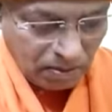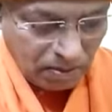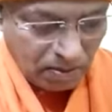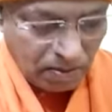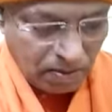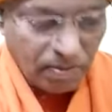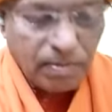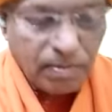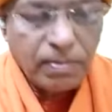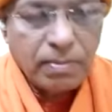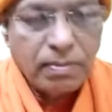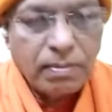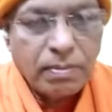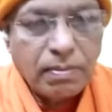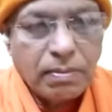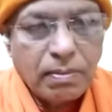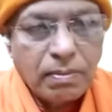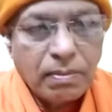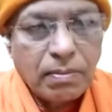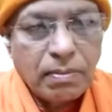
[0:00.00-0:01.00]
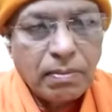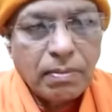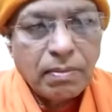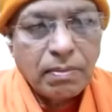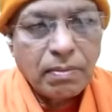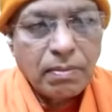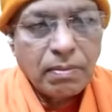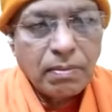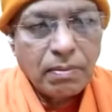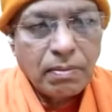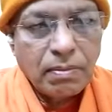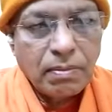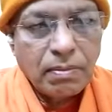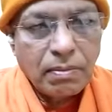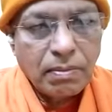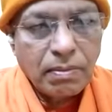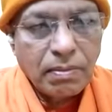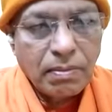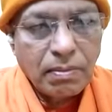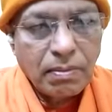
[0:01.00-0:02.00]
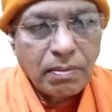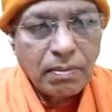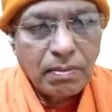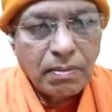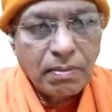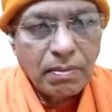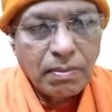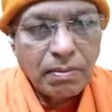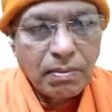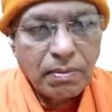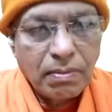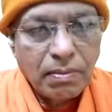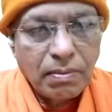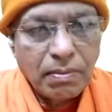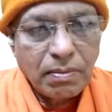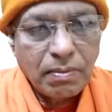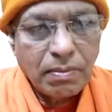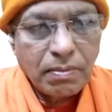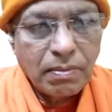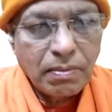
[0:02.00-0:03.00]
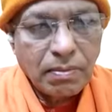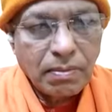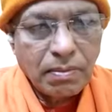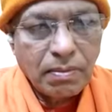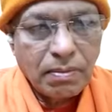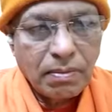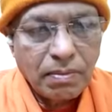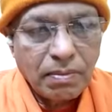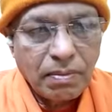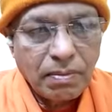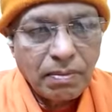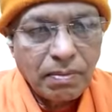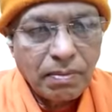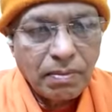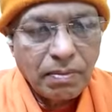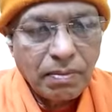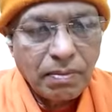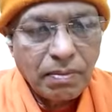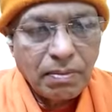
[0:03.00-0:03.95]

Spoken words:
Nobody speaks.